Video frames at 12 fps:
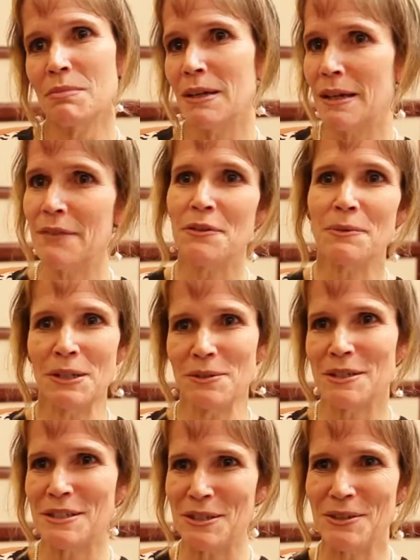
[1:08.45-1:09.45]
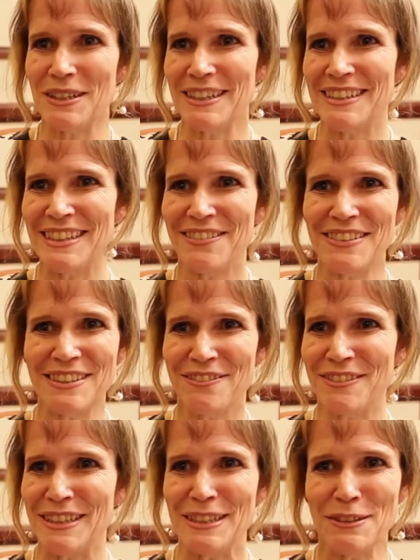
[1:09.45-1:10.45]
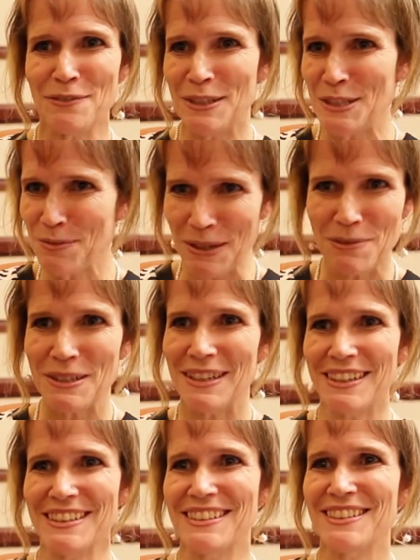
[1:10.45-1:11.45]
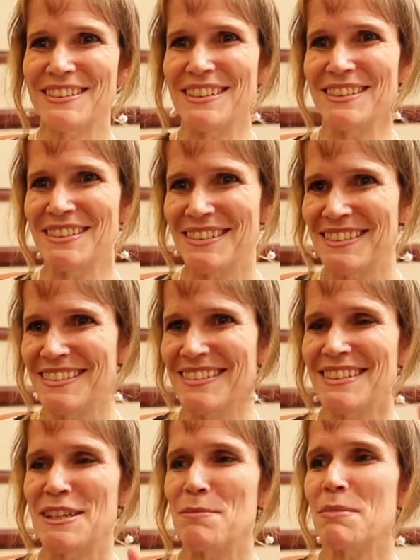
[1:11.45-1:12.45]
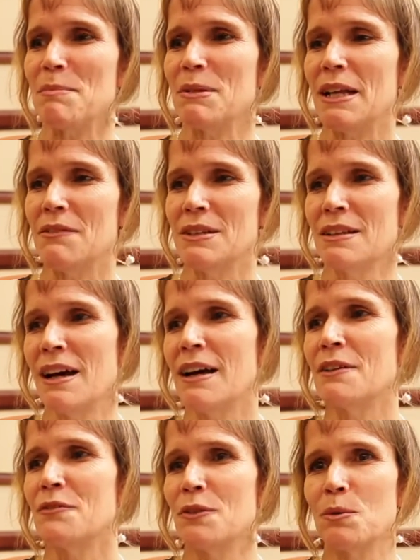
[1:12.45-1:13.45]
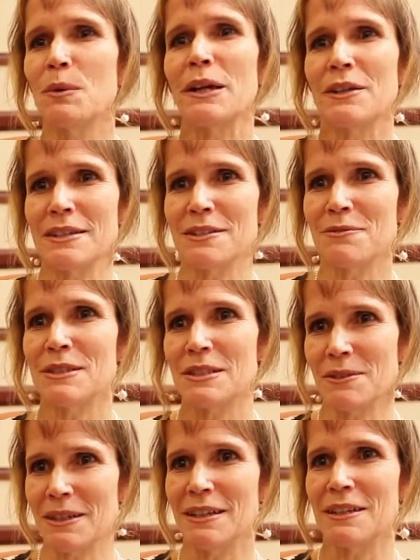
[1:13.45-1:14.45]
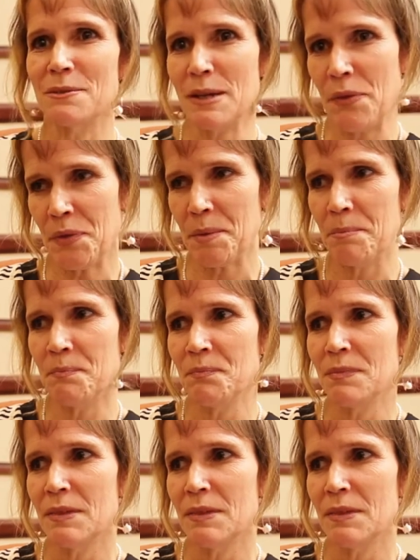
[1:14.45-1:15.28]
everyone who does yoga, even if we swear we're not going to do it, people have a lot of awareness of what's going on around them.